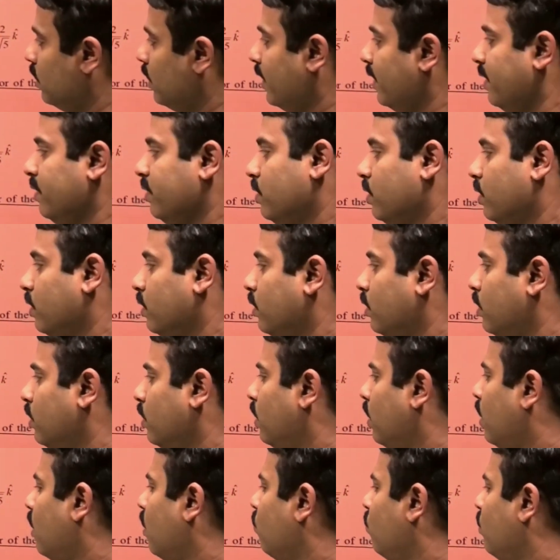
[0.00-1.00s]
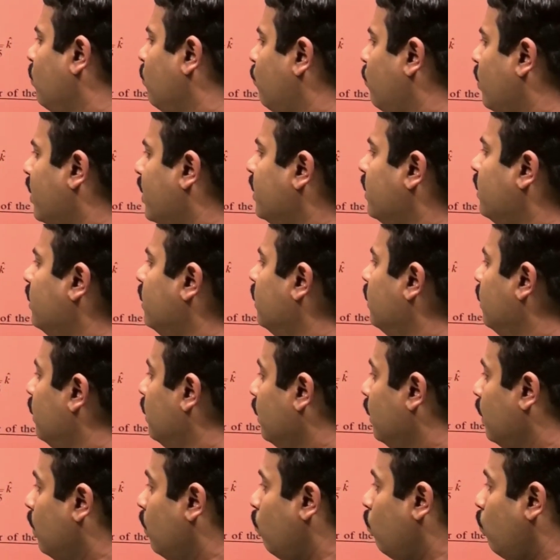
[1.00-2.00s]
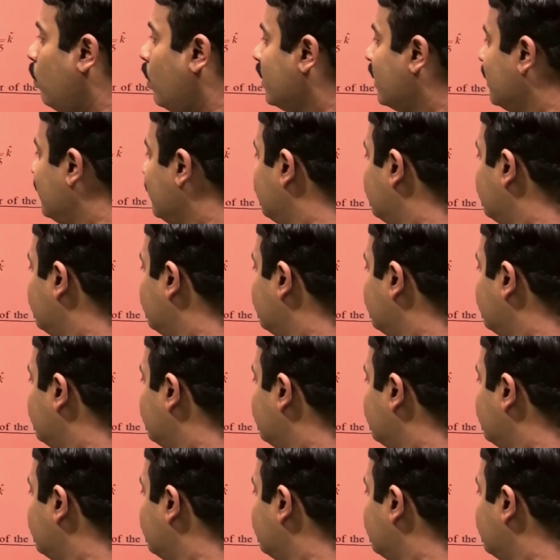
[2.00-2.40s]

Right. We find what